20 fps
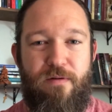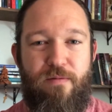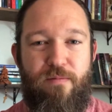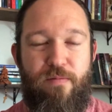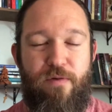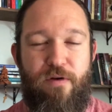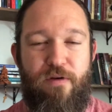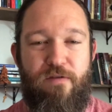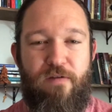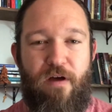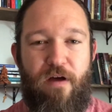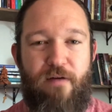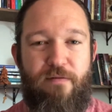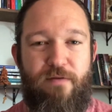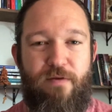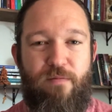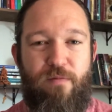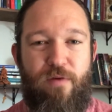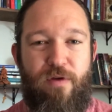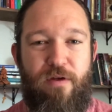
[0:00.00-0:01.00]
Because
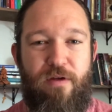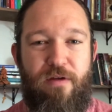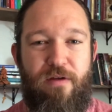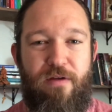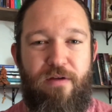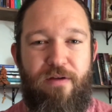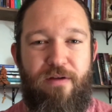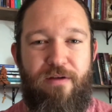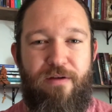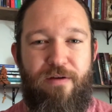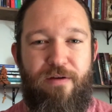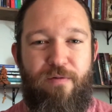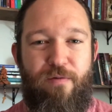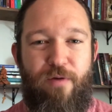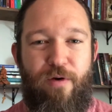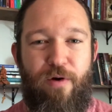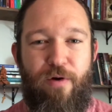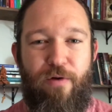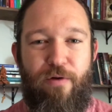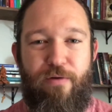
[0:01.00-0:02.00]
often we
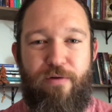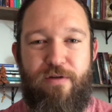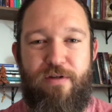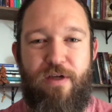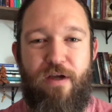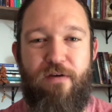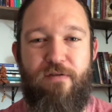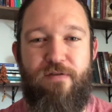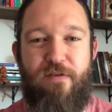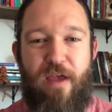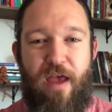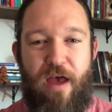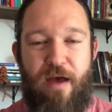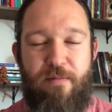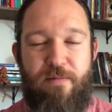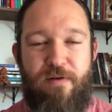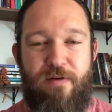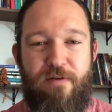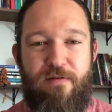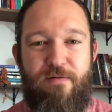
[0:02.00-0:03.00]
hold ourselves
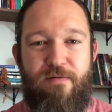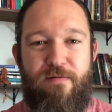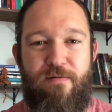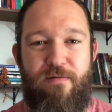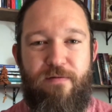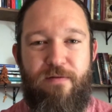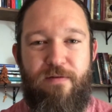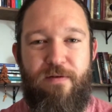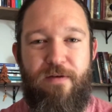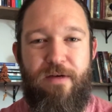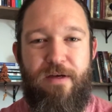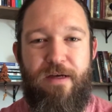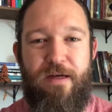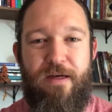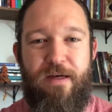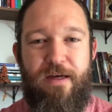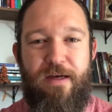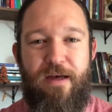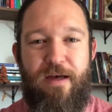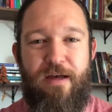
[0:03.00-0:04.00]
captive
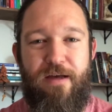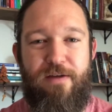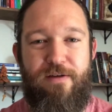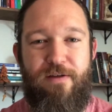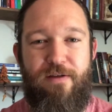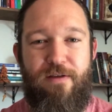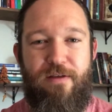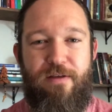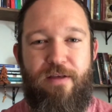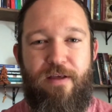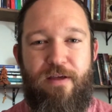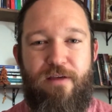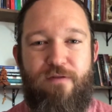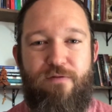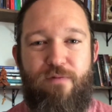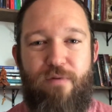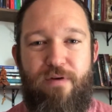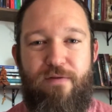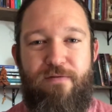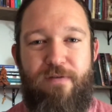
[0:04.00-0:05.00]
to the things
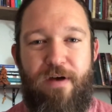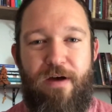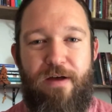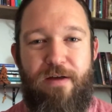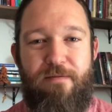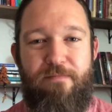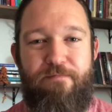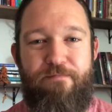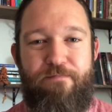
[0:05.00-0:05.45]
we've done.